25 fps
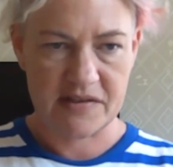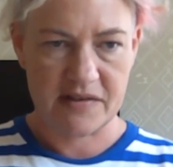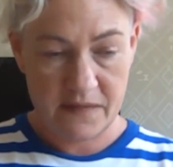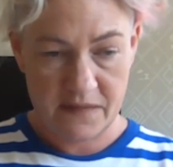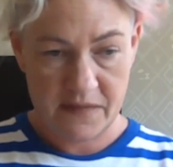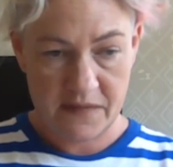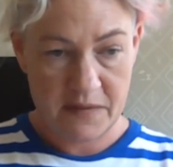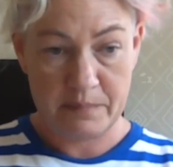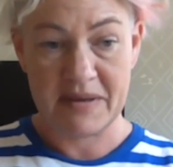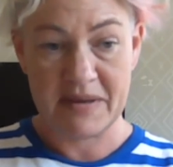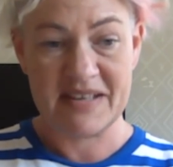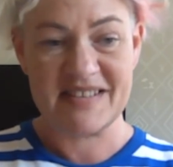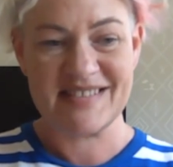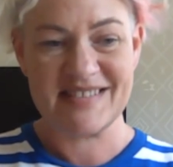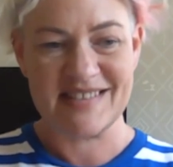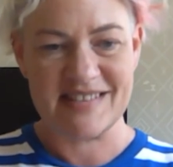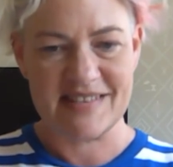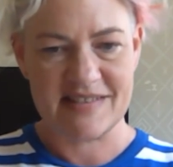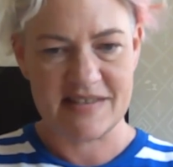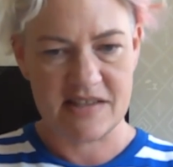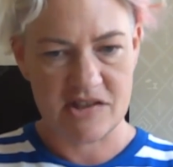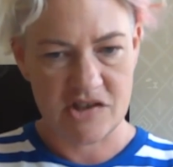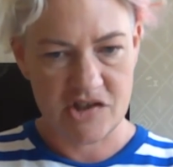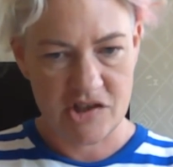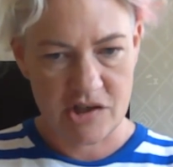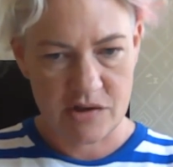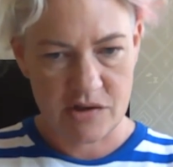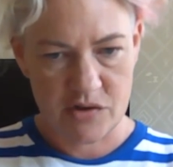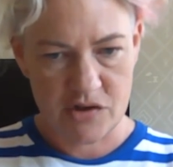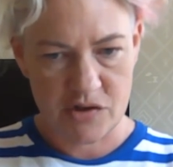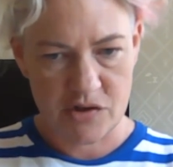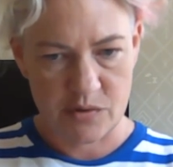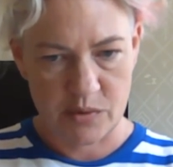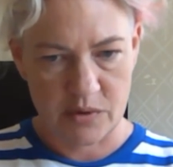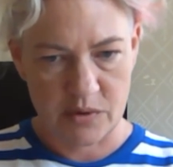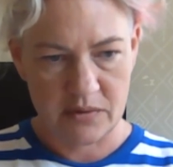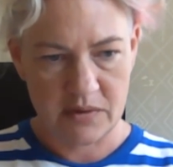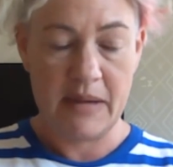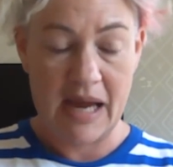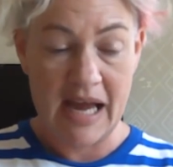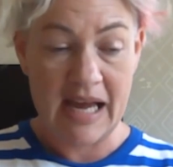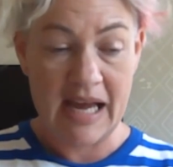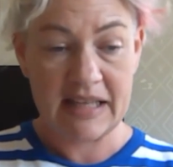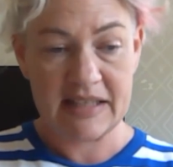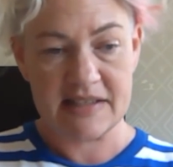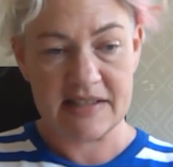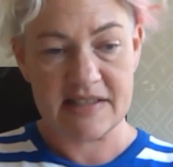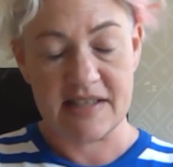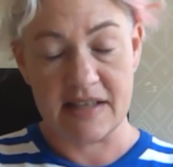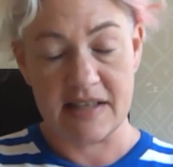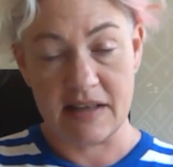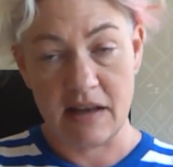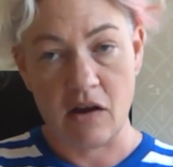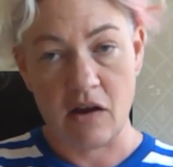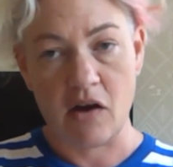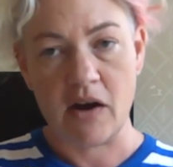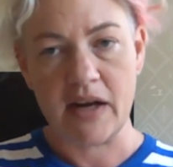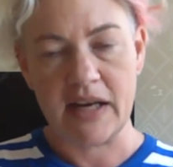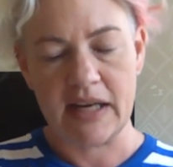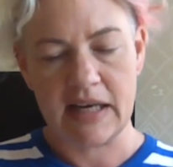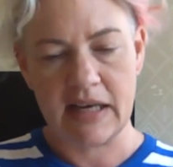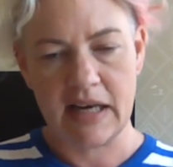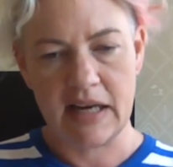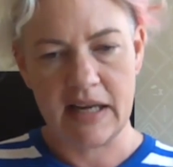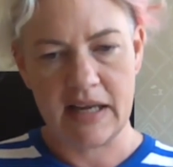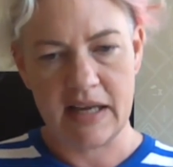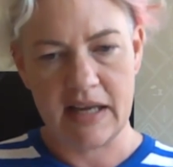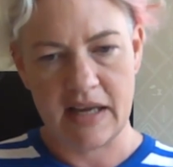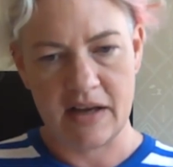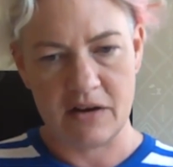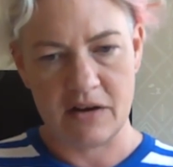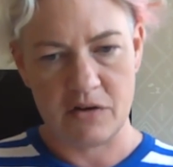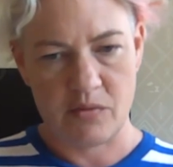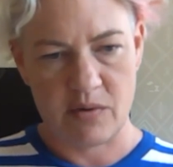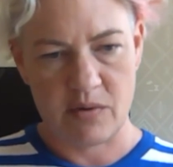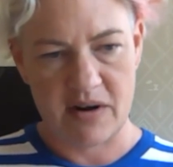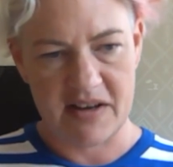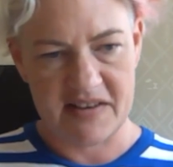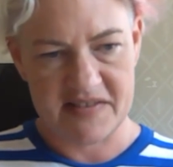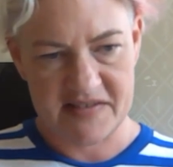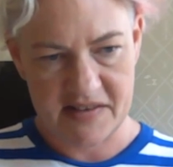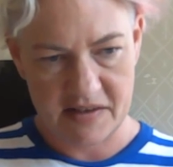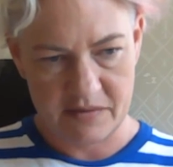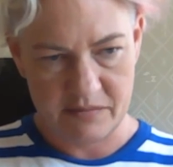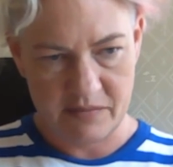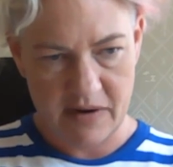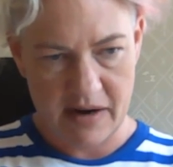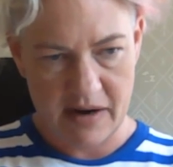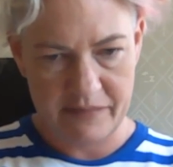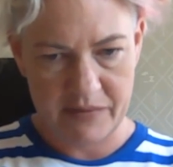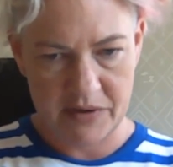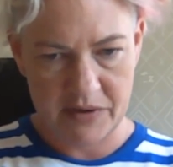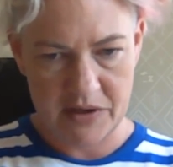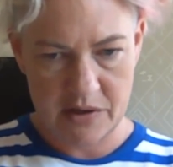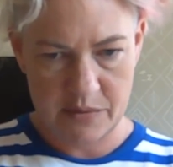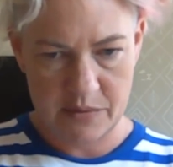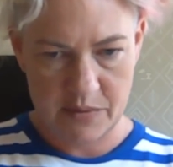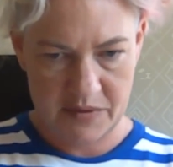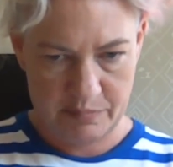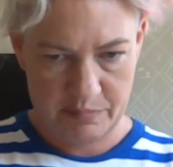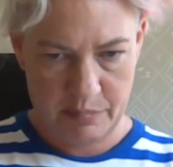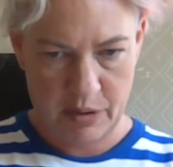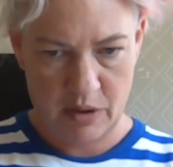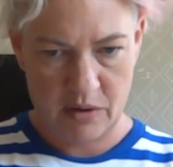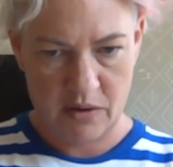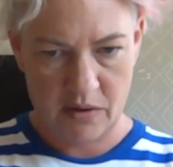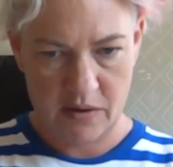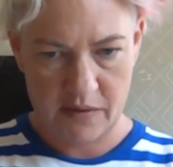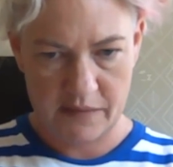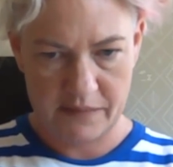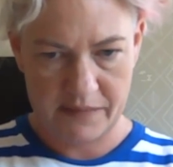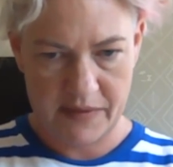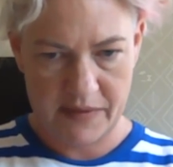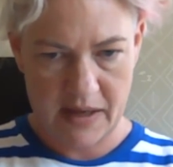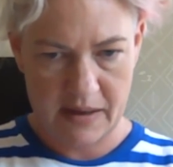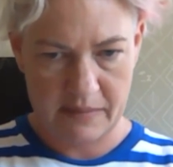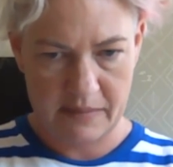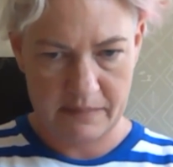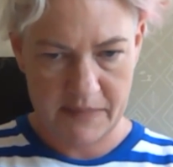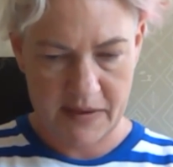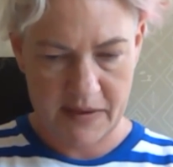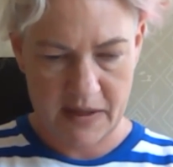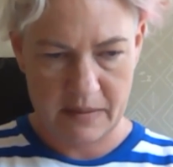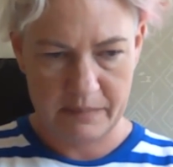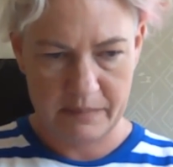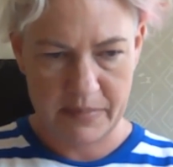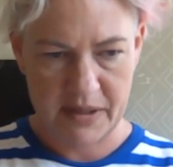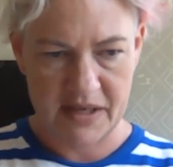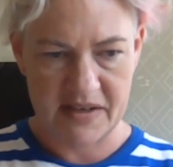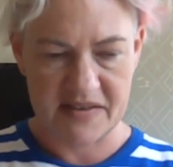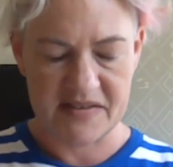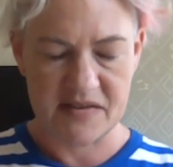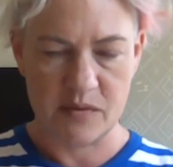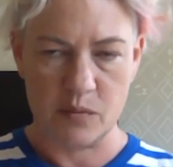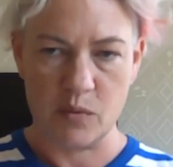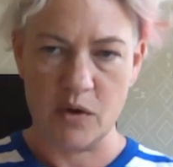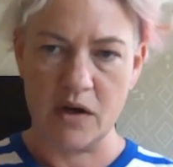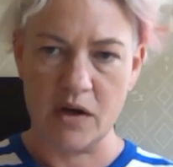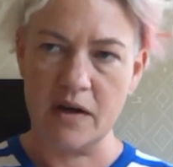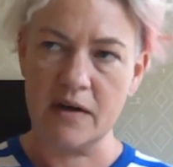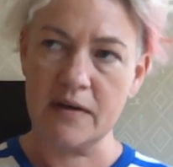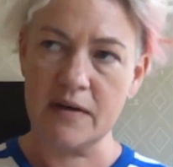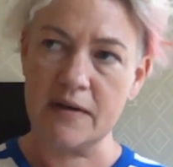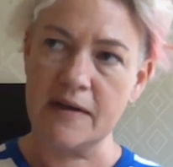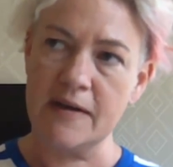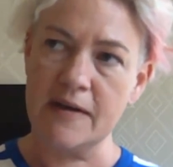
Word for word: the business as usual and likely increasing revenue as part of that that piece of work